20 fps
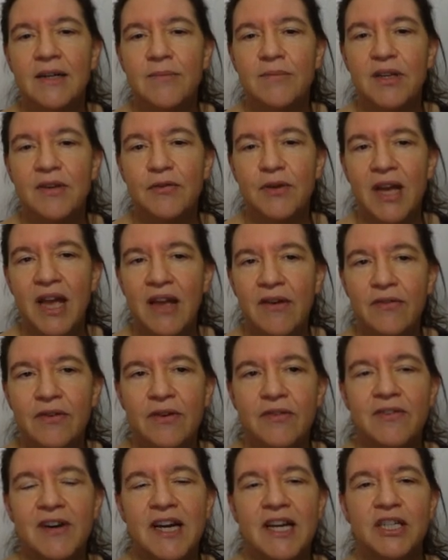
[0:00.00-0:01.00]
If you have a
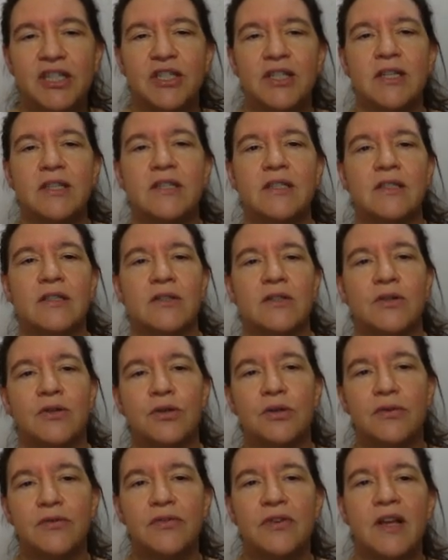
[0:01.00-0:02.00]
Weierstrass
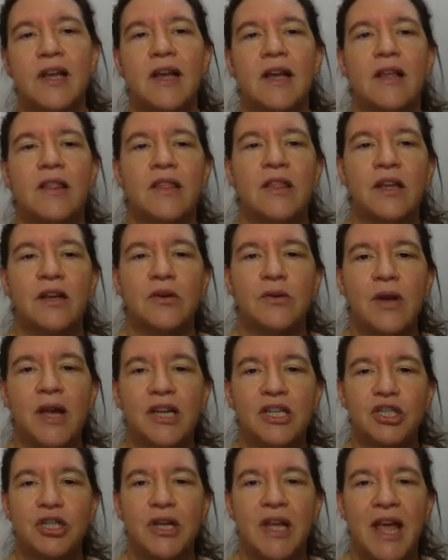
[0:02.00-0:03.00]
curve, then you
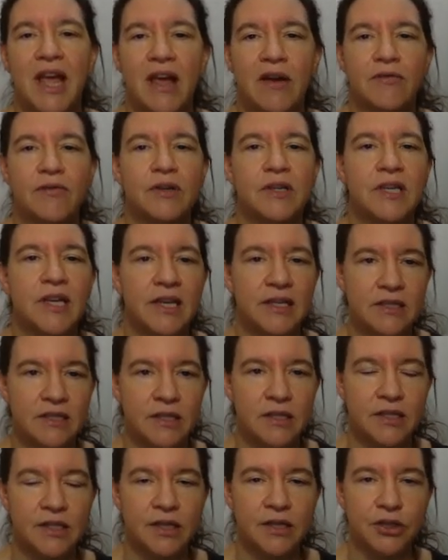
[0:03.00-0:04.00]
actually have a case
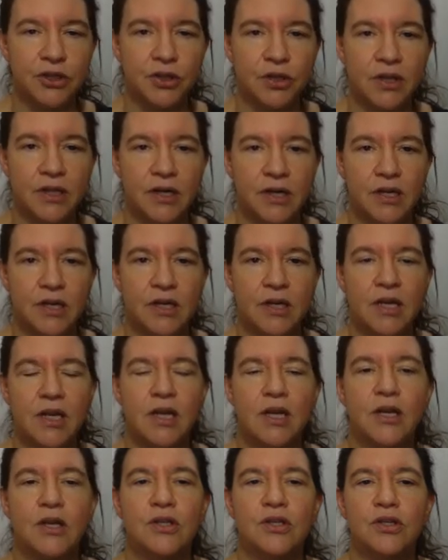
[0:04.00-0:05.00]
distinction there.
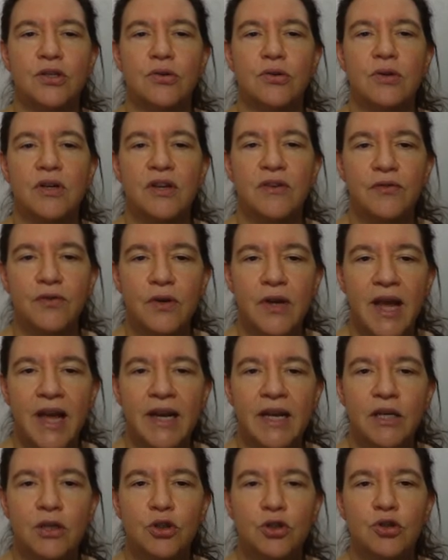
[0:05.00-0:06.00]
So if you're
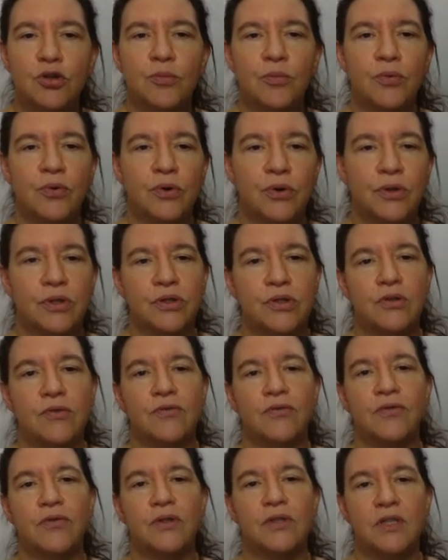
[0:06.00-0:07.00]
adding two points, you
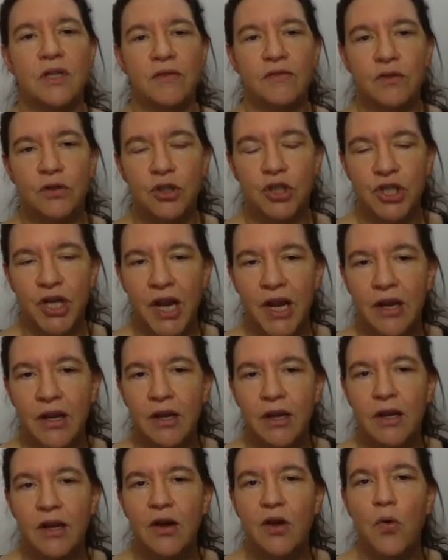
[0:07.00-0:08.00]
first have to check
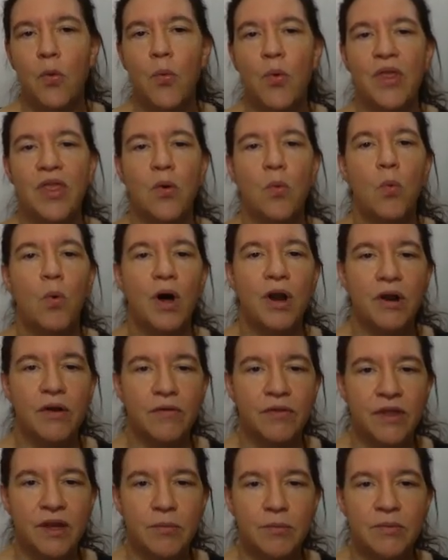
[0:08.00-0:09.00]
whether one of
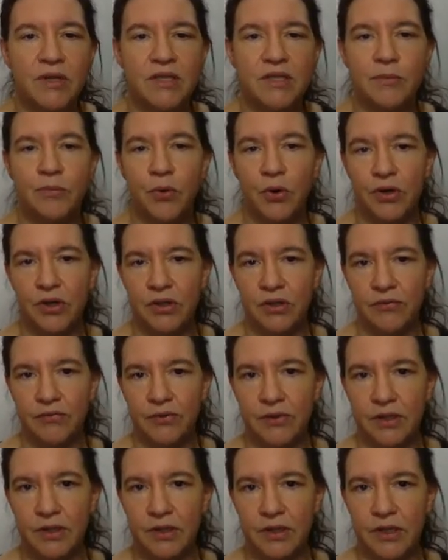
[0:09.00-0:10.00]
them is a point at
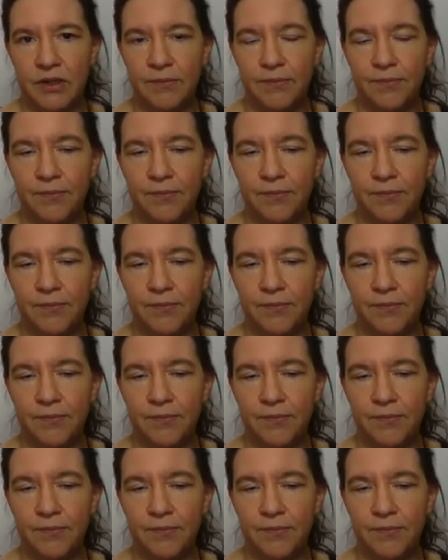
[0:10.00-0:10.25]
infinity.